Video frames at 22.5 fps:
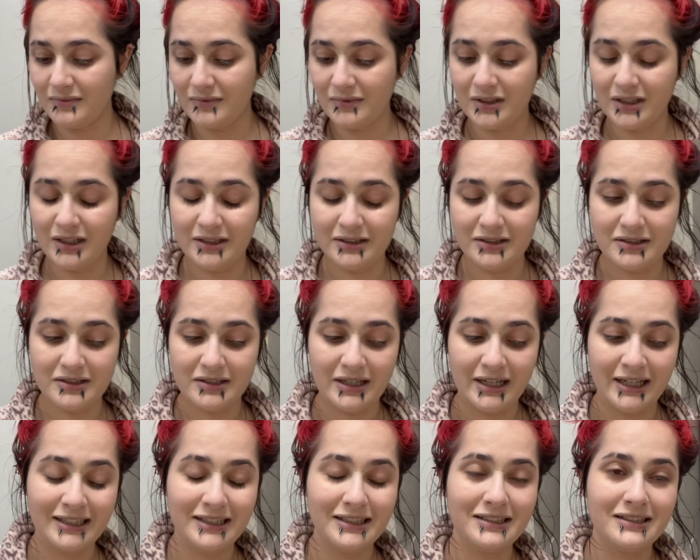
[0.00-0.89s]
And
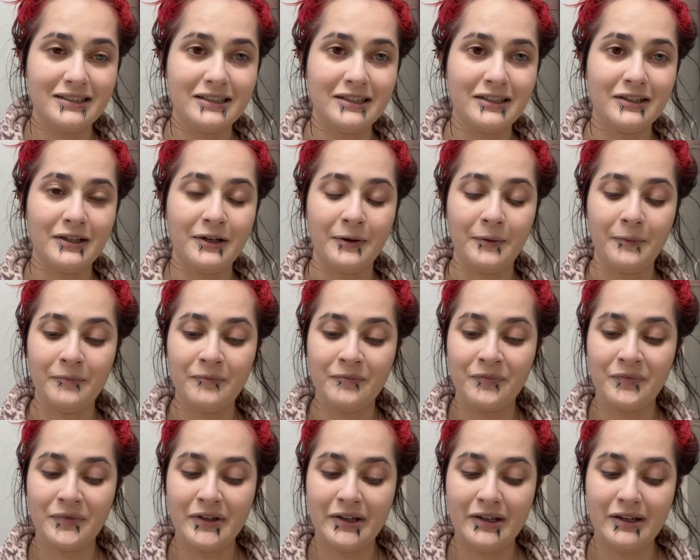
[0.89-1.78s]
I
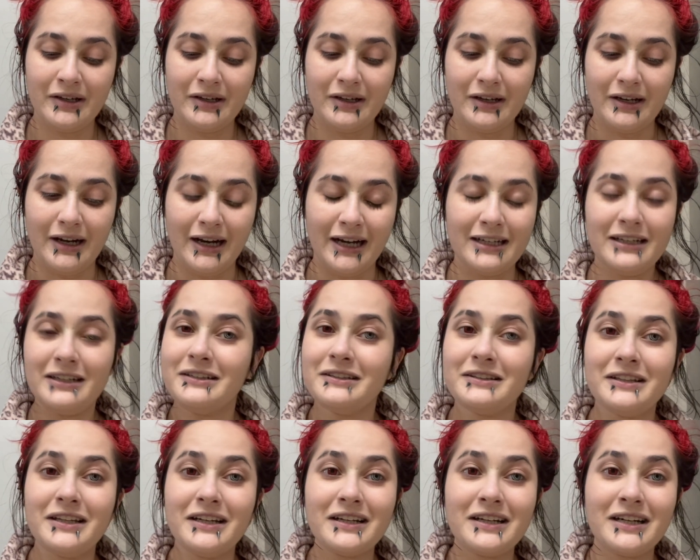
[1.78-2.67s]

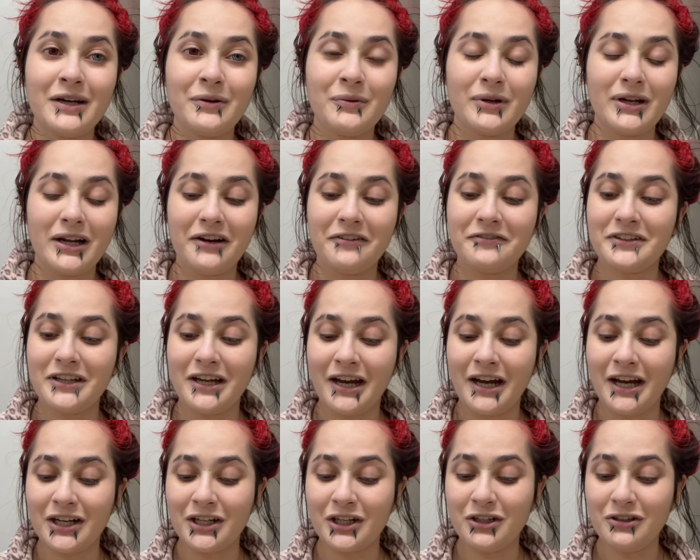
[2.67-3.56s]
didn't think I would have to
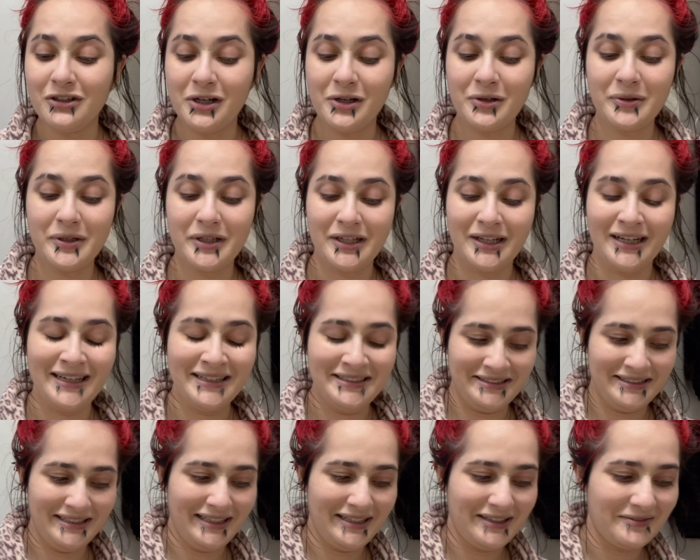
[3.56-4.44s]
add Chloe
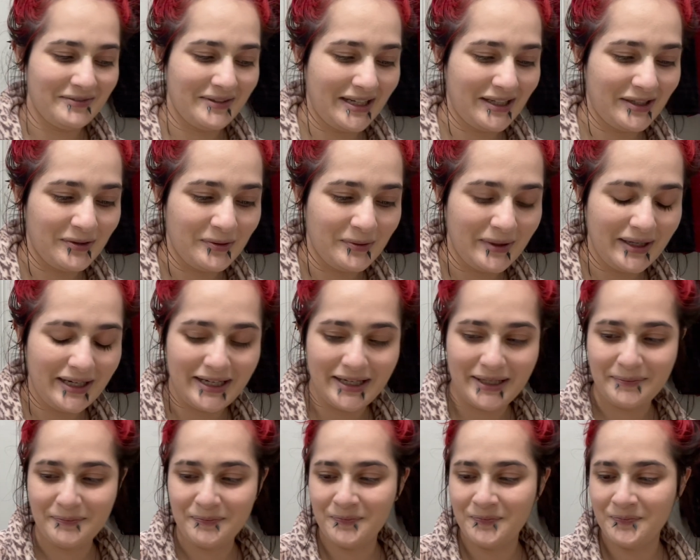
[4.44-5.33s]
on there right
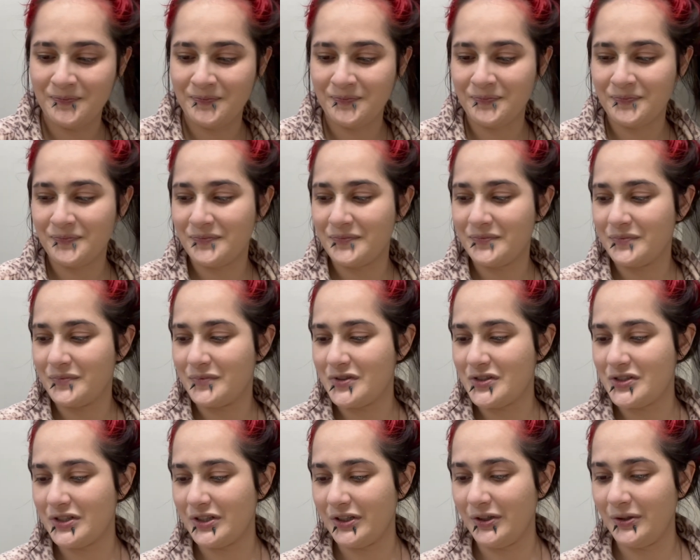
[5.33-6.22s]
away.
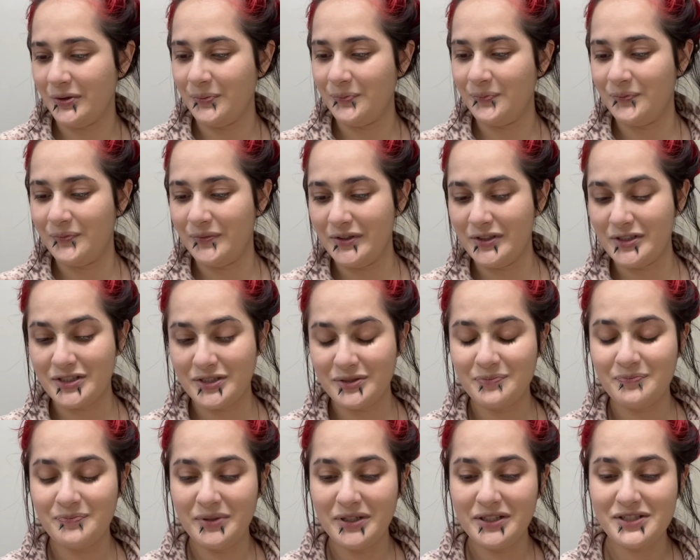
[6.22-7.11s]
So it's a
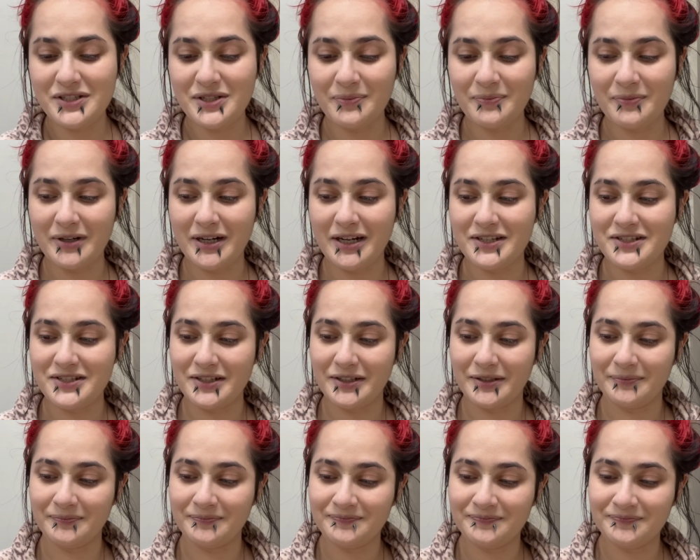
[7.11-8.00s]
bit
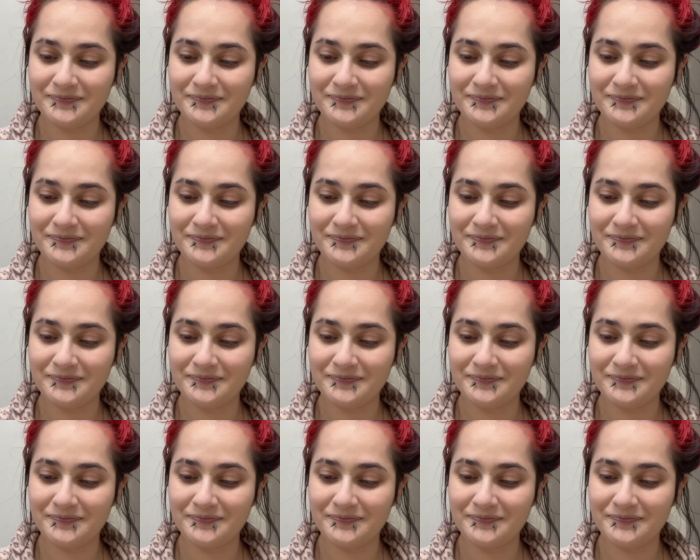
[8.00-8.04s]
surprising.